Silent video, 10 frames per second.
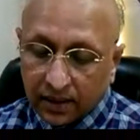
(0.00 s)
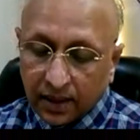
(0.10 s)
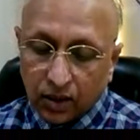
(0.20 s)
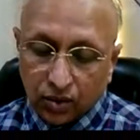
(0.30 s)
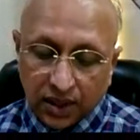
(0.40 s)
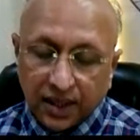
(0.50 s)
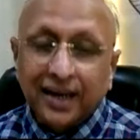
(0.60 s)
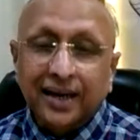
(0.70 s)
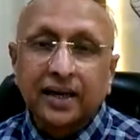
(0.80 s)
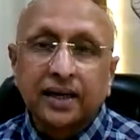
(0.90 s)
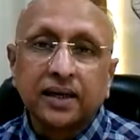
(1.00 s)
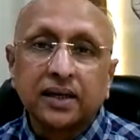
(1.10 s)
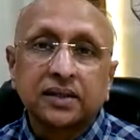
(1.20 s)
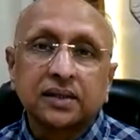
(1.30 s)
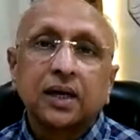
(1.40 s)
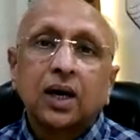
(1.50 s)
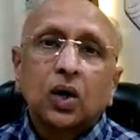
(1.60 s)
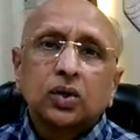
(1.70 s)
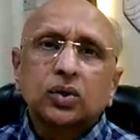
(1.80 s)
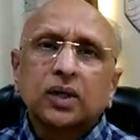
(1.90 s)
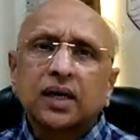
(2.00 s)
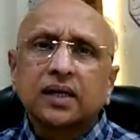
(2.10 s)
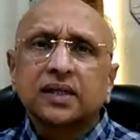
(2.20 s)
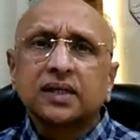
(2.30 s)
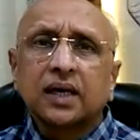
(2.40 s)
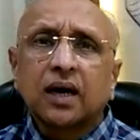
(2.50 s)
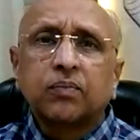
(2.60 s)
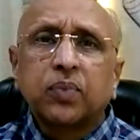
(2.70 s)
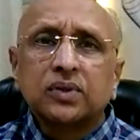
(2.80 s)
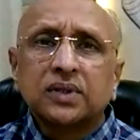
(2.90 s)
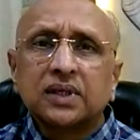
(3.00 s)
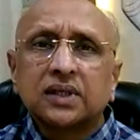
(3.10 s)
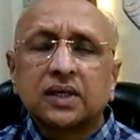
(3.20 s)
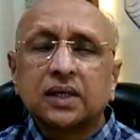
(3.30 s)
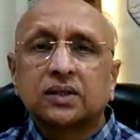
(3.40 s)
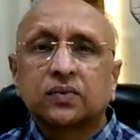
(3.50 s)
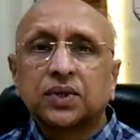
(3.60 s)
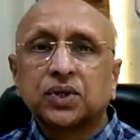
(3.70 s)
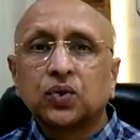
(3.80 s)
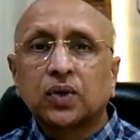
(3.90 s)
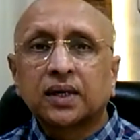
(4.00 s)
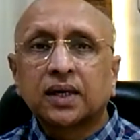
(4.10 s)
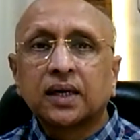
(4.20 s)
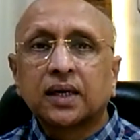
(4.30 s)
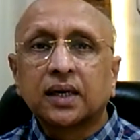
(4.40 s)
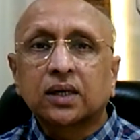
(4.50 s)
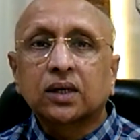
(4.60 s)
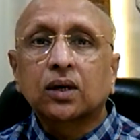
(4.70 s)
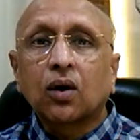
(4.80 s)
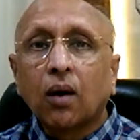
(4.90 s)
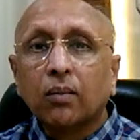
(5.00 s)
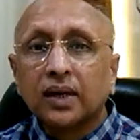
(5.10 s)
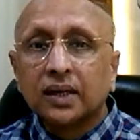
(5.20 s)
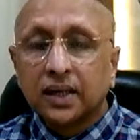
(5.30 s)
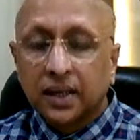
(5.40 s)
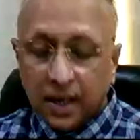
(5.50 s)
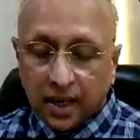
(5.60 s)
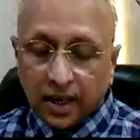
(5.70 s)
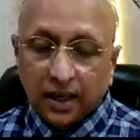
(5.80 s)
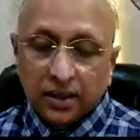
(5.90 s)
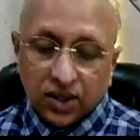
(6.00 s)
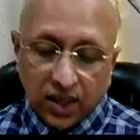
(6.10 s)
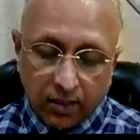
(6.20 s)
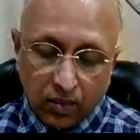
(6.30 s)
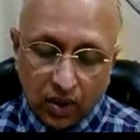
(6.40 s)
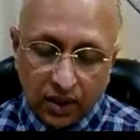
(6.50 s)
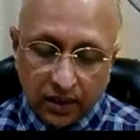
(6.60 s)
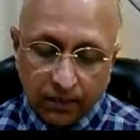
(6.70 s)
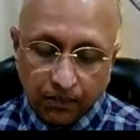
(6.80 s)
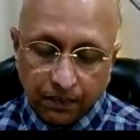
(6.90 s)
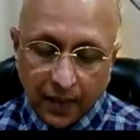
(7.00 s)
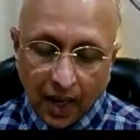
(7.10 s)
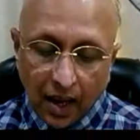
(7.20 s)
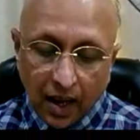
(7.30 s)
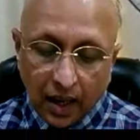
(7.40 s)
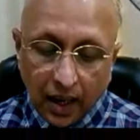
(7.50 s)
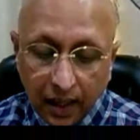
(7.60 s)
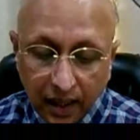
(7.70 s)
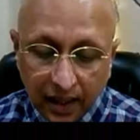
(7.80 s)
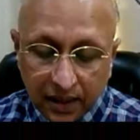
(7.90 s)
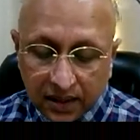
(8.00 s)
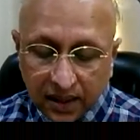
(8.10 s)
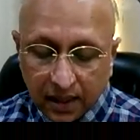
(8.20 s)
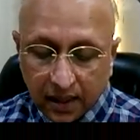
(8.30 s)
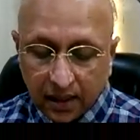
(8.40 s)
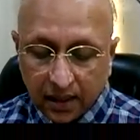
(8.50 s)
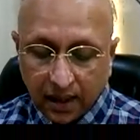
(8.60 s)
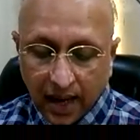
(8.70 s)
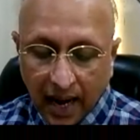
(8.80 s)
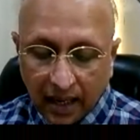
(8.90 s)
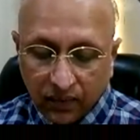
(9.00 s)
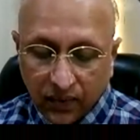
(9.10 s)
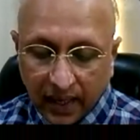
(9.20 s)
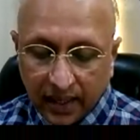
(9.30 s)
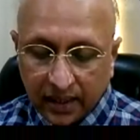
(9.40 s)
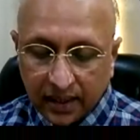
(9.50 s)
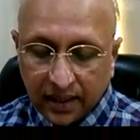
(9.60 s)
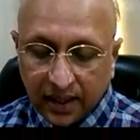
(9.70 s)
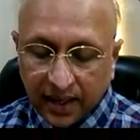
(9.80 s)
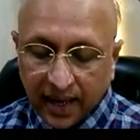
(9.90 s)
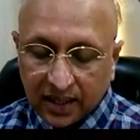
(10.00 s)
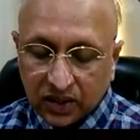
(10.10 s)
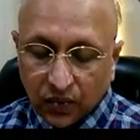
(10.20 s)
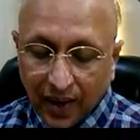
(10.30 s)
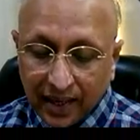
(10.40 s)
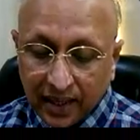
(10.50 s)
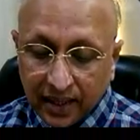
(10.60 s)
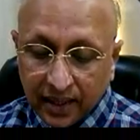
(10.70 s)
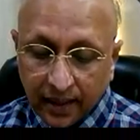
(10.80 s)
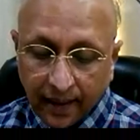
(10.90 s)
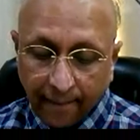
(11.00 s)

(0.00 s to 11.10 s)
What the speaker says: delusion, naked he is. So these are opposite states which you can get commonly in stramonium. In his terror and fright, he reacts wildly.